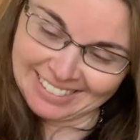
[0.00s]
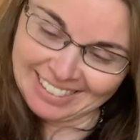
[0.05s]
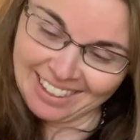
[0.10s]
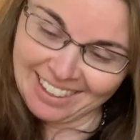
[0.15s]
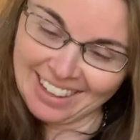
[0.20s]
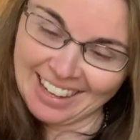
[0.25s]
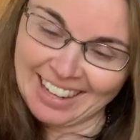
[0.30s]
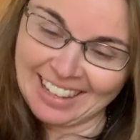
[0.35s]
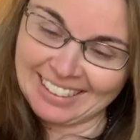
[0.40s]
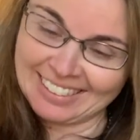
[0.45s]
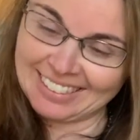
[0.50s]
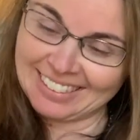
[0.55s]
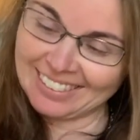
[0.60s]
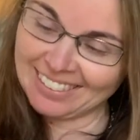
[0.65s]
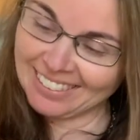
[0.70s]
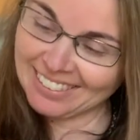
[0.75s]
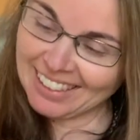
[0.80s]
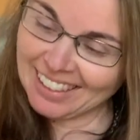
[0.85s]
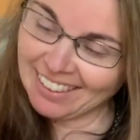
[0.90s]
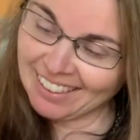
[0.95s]
All right,
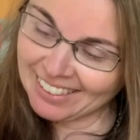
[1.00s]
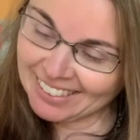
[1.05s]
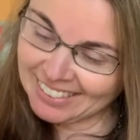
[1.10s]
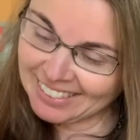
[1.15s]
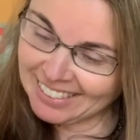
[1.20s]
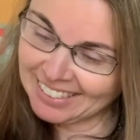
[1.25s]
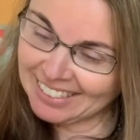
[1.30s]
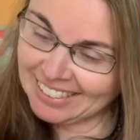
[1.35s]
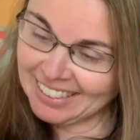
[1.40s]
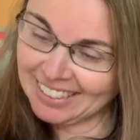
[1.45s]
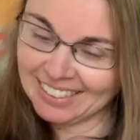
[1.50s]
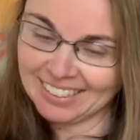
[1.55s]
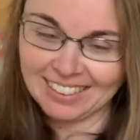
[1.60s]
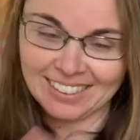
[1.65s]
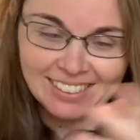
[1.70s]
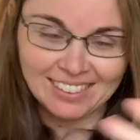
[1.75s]
so yeah, I can see